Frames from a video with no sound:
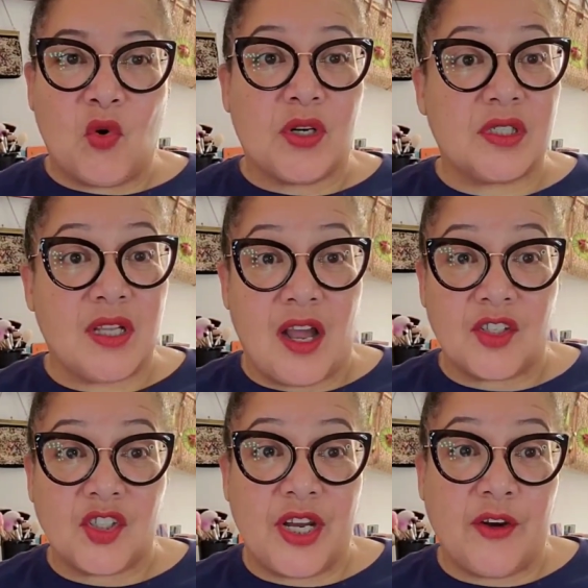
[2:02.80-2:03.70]
course,
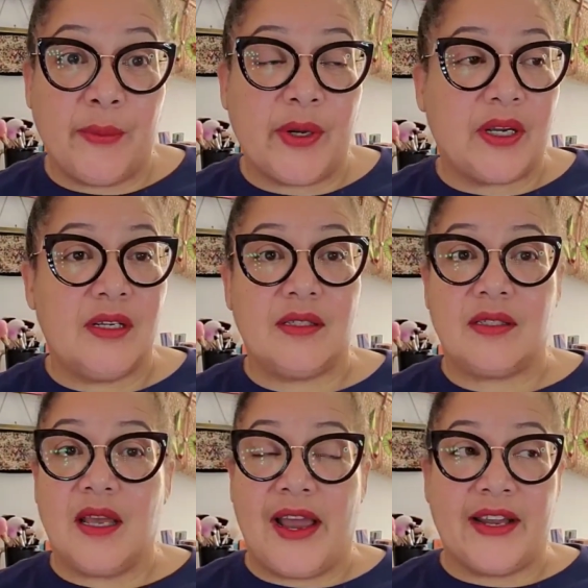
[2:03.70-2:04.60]
Lost Cherry, because
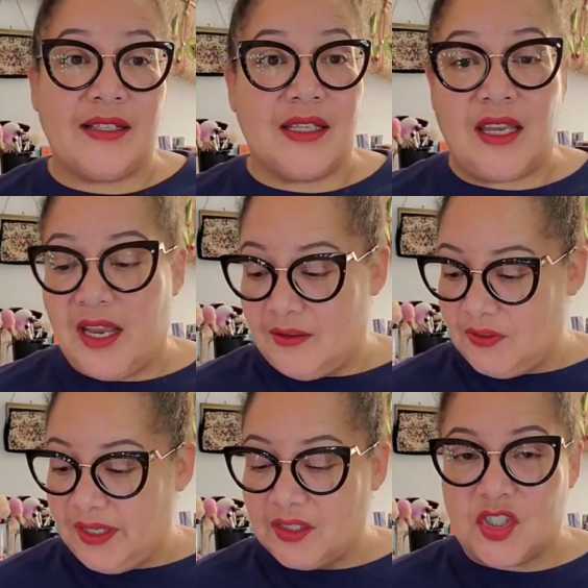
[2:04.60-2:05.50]
I had a decant of
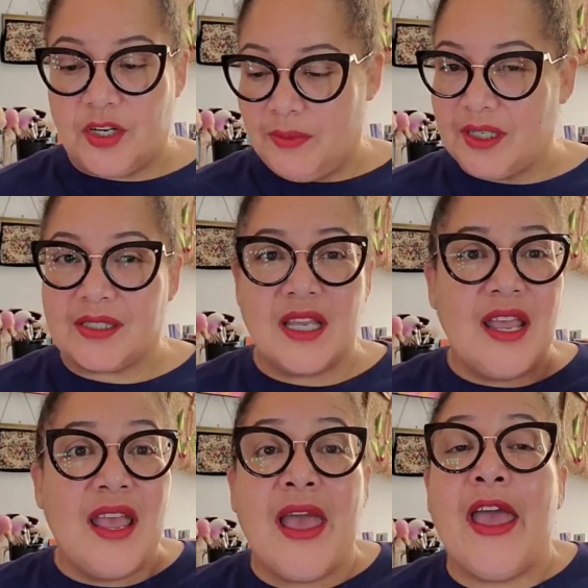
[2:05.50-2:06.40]
Lost Cherry because
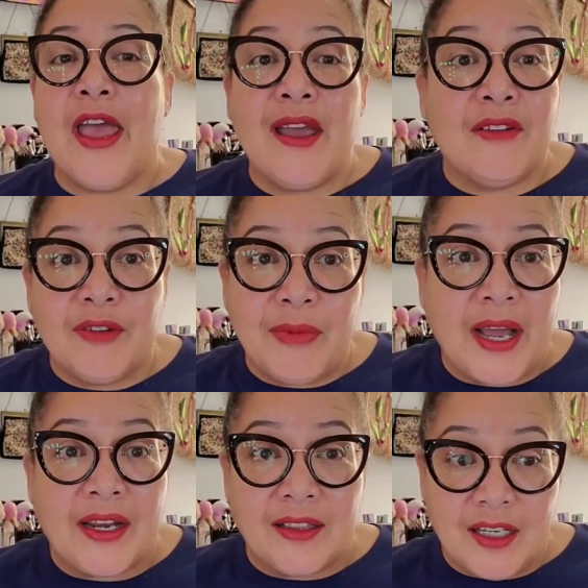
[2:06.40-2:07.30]

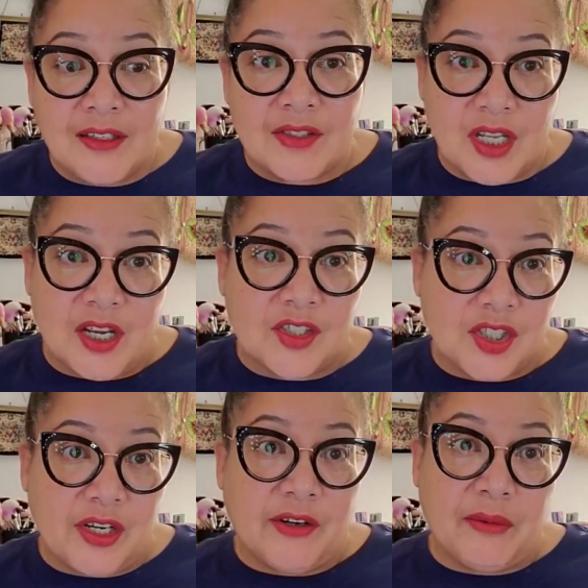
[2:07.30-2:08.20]
everybody loves Lost
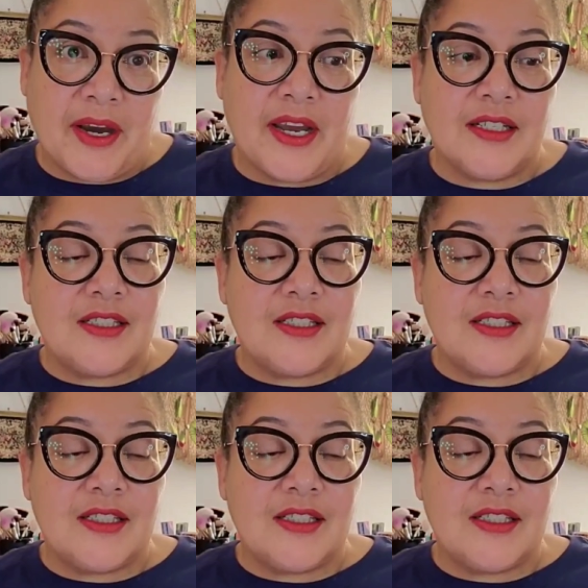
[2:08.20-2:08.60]
Cherry, right?